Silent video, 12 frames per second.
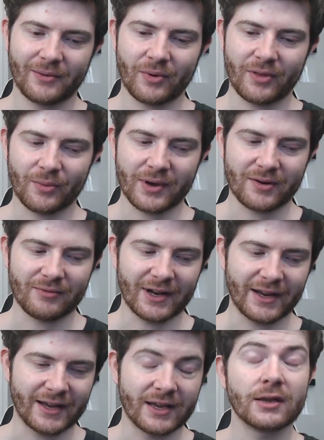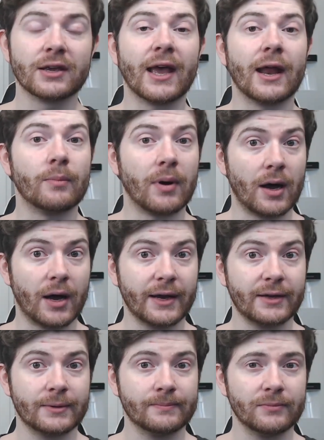one that we can really get
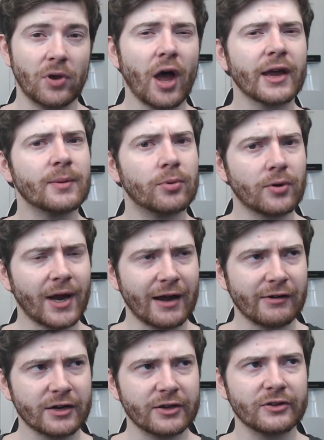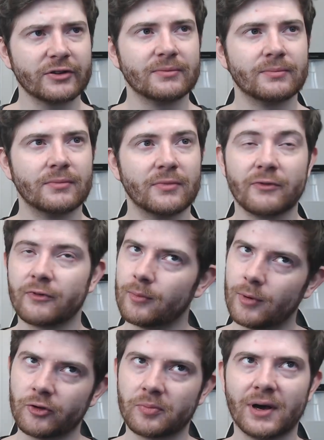behind. Likeable characters, for the
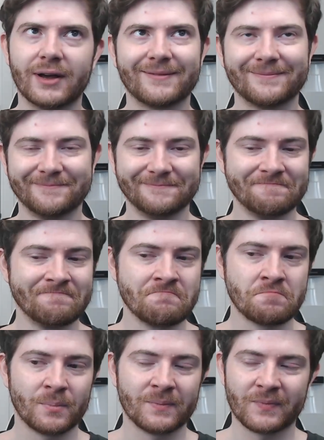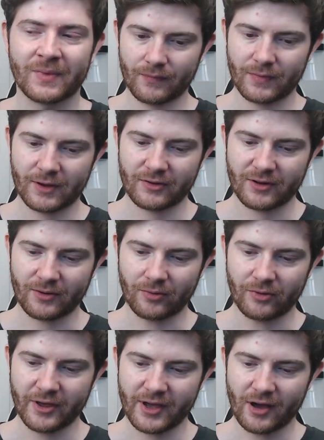most part.
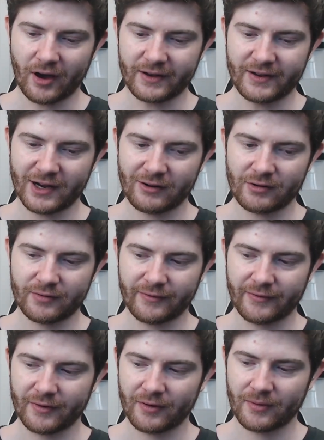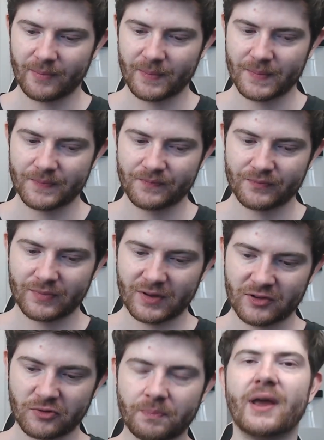Still, the idea of
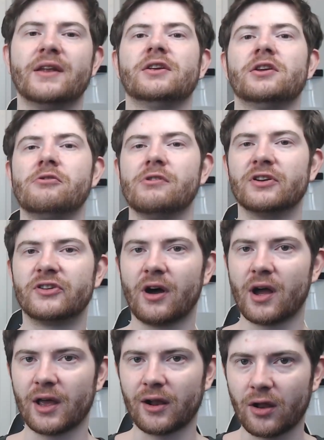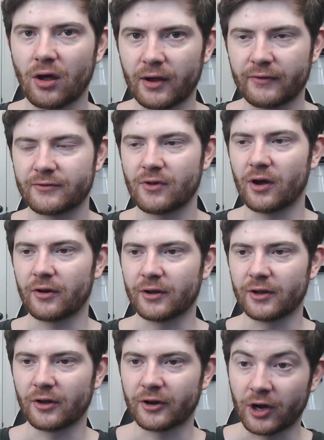spending your entire life
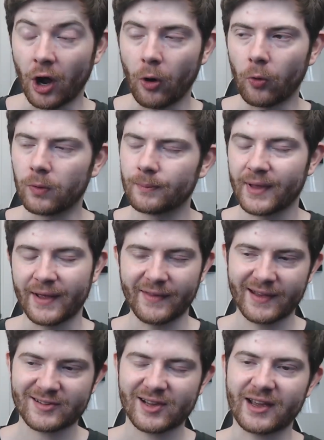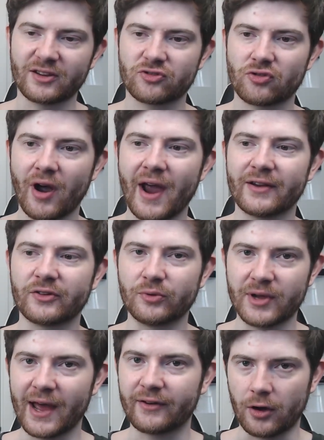on a goal, in this case trying to
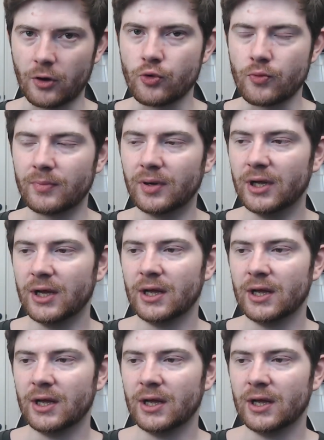get home,